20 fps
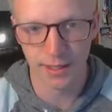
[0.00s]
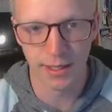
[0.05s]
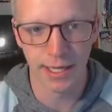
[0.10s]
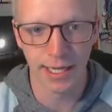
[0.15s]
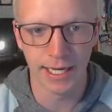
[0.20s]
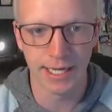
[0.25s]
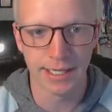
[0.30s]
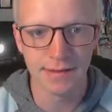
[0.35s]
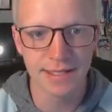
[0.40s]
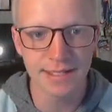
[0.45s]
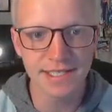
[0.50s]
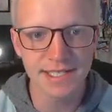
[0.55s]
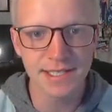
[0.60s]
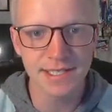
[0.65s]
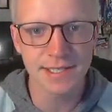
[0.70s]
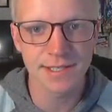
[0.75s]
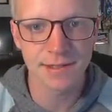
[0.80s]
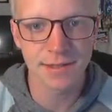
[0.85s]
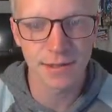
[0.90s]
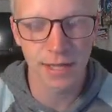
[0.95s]
And
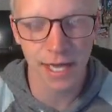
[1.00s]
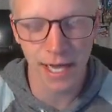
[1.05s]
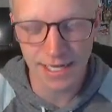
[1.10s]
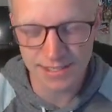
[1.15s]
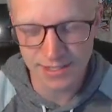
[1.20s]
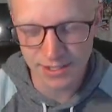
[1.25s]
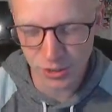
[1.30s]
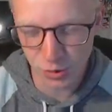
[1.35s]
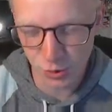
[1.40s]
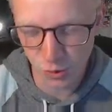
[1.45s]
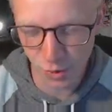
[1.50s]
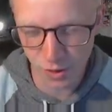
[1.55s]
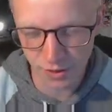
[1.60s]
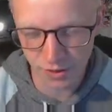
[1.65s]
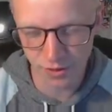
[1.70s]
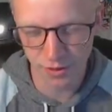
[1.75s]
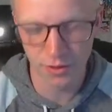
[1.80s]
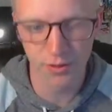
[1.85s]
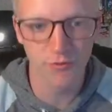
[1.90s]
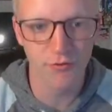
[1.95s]
this has to do
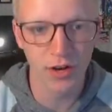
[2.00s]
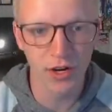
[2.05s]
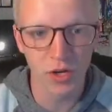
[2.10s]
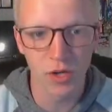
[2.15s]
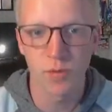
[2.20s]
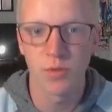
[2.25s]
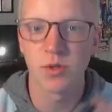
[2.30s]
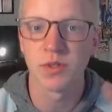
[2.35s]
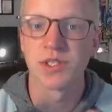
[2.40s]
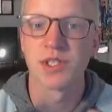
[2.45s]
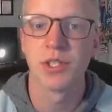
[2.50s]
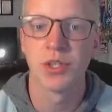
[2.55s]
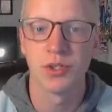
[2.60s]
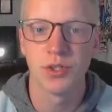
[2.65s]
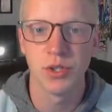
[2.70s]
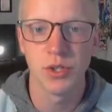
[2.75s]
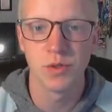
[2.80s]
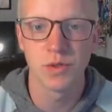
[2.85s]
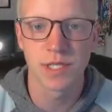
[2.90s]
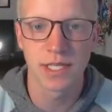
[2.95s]
with the variables you're
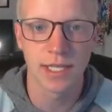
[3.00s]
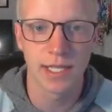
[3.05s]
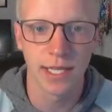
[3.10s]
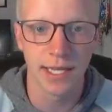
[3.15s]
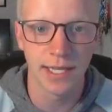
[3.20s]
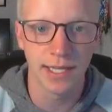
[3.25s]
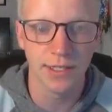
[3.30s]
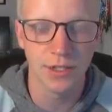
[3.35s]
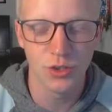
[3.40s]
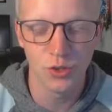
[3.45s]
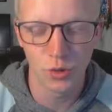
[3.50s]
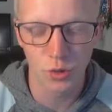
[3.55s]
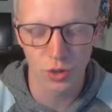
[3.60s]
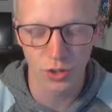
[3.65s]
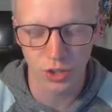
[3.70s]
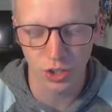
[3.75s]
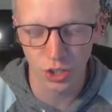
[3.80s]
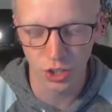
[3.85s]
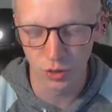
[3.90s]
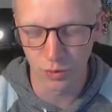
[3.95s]
using in
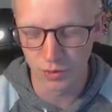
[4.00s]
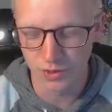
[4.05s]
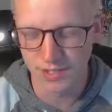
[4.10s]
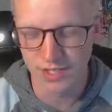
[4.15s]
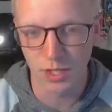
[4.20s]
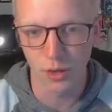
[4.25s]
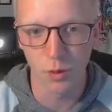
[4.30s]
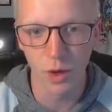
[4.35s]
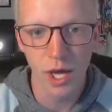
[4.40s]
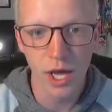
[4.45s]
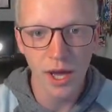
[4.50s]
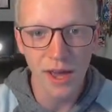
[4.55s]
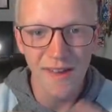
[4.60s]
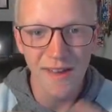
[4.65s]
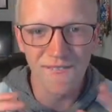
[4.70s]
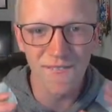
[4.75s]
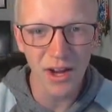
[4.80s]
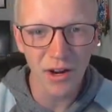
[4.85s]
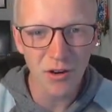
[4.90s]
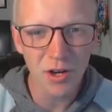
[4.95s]
your code. So
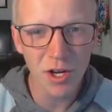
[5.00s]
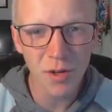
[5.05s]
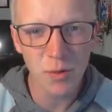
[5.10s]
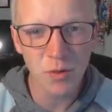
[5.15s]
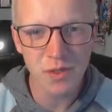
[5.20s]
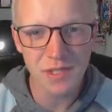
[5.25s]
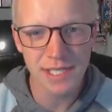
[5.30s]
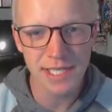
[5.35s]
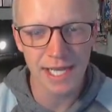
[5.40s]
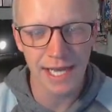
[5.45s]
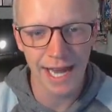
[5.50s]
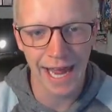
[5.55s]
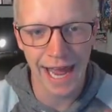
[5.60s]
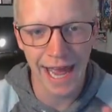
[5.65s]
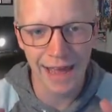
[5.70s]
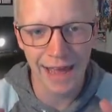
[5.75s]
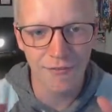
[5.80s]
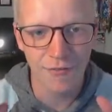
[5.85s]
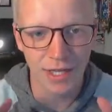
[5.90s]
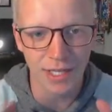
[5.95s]
variables can
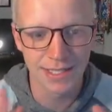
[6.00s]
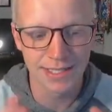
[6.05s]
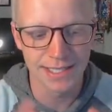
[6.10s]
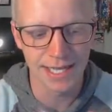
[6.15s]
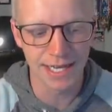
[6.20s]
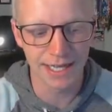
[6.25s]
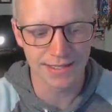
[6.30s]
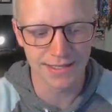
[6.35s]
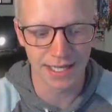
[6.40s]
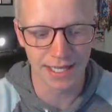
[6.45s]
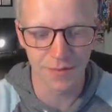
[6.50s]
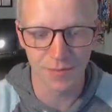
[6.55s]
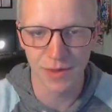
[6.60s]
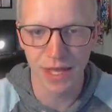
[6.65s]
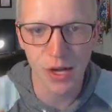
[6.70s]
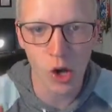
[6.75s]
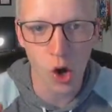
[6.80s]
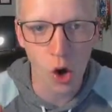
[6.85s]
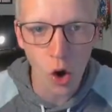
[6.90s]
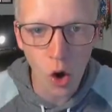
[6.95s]
have a data type.
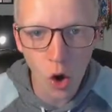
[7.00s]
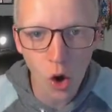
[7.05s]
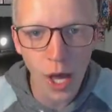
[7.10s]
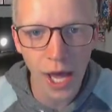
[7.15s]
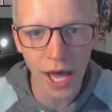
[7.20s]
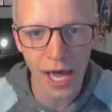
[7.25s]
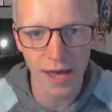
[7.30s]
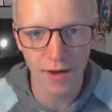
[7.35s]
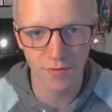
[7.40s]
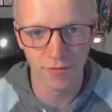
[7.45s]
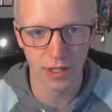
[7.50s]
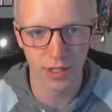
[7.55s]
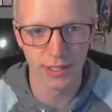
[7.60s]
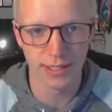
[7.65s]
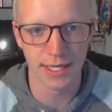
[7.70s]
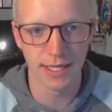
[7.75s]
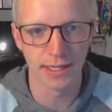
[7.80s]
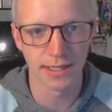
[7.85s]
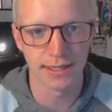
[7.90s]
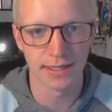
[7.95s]
They all have a
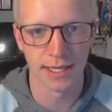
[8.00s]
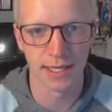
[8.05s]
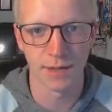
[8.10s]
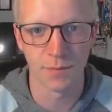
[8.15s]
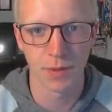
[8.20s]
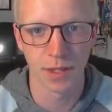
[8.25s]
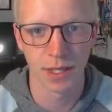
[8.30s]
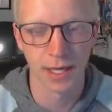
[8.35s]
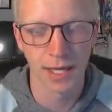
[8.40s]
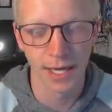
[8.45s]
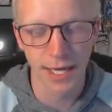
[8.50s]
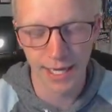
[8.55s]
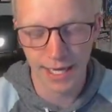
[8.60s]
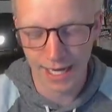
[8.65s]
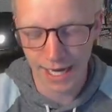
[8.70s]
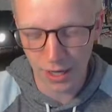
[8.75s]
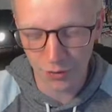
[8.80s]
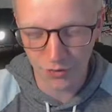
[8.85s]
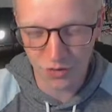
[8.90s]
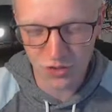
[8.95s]
data type.
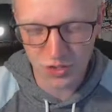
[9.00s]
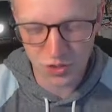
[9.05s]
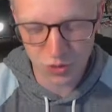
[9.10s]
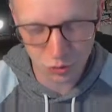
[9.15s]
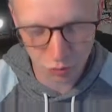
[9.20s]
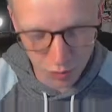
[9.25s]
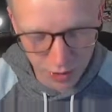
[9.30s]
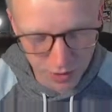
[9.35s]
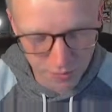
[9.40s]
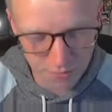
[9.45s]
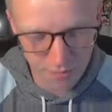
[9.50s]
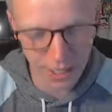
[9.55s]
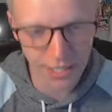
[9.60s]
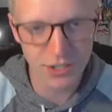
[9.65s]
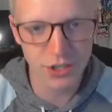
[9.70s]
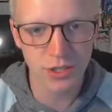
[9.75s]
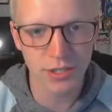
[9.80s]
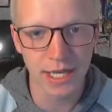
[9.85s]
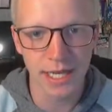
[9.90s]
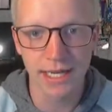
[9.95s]
Now, there's 3
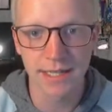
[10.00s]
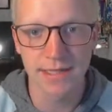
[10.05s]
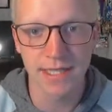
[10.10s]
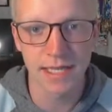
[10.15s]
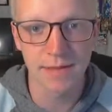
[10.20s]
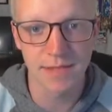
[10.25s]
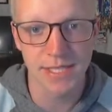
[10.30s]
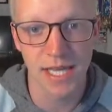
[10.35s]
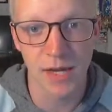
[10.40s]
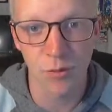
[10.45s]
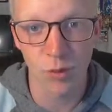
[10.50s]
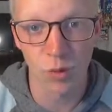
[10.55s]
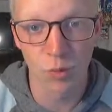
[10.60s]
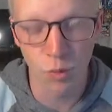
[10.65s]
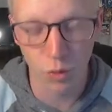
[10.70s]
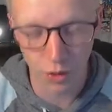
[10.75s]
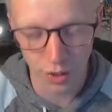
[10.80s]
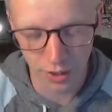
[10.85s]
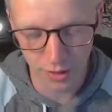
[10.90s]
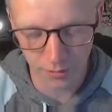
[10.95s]
major data types that we're
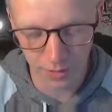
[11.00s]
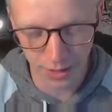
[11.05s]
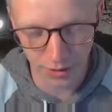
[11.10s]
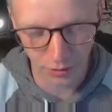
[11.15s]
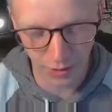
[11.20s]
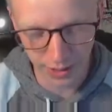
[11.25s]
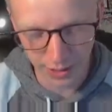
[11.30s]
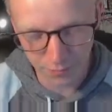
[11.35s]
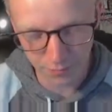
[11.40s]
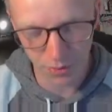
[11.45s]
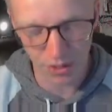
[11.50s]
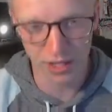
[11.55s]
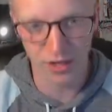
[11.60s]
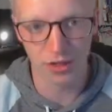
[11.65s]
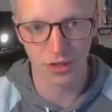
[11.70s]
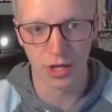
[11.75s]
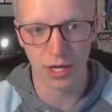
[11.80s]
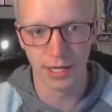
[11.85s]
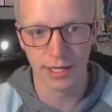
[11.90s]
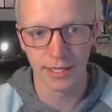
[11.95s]
worried about in
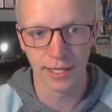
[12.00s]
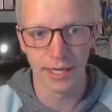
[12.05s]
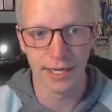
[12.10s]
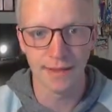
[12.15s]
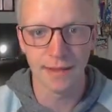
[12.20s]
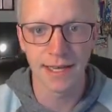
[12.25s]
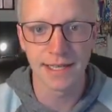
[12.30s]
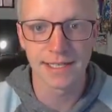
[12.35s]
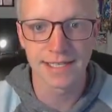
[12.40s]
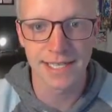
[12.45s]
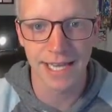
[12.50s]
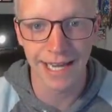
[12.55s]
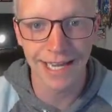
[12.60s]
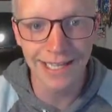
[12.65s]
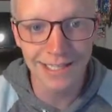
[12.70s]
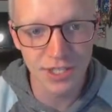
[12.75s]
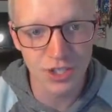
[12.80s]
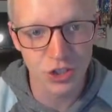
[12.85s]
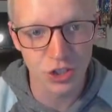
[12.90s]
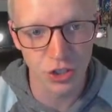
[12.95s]
Python, and that is
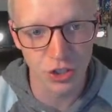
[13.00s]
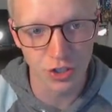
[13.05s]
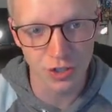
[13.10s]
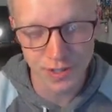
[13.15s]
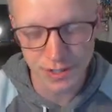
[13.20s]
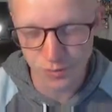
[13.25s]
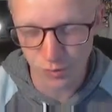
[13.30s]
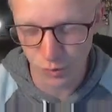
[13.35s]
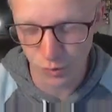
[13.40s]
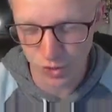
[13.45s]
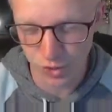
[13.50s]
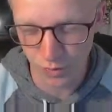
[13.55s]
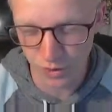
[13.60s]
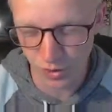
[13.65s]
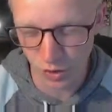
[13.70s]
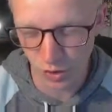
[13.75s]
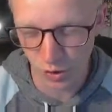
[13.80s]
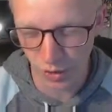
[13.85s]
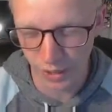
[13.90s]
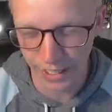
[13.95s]
integers, which we
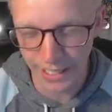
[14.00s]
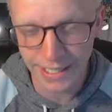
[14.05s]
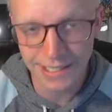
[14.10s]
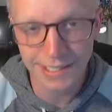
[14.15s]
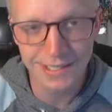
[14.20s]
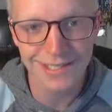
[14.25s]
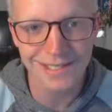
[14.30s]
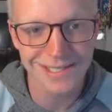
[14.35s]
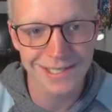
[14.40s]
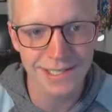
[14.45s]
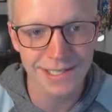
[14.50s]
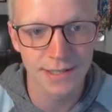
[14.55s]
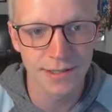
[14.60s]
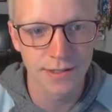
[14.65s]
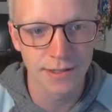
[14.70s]
call ints,